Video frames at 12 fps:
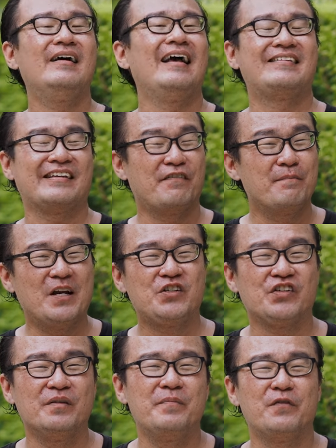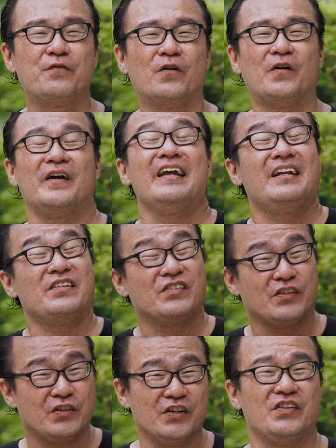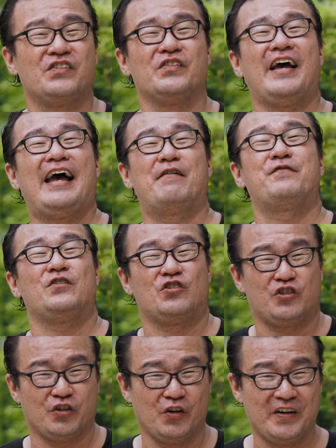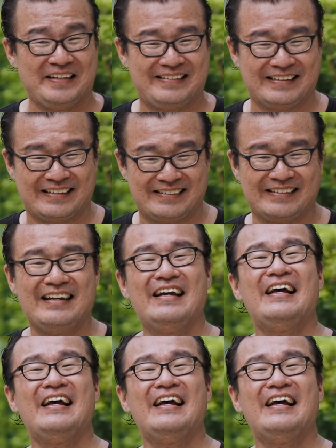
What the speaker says: As I've mentioned before, it is good to have choices.